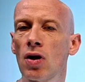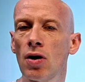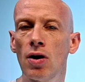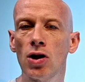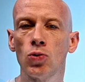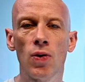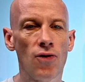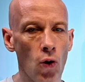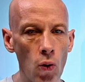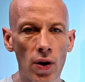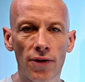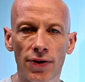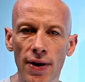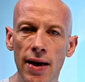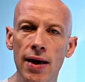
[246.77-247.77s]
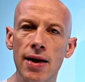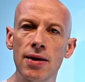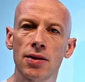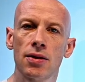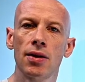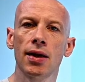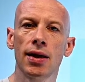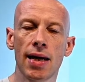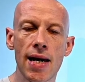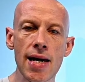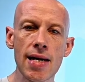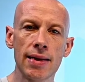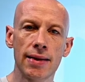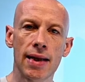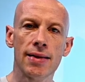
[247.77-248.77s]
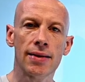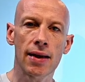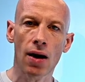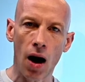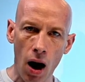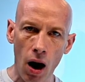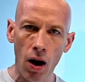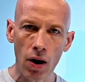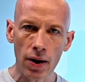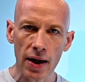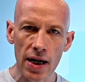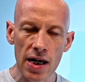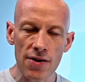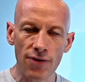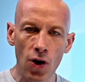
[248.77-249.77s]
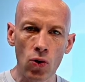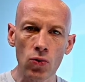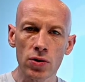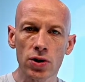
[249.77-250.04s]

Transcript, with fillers: As with all of these, the key sits in our key vault,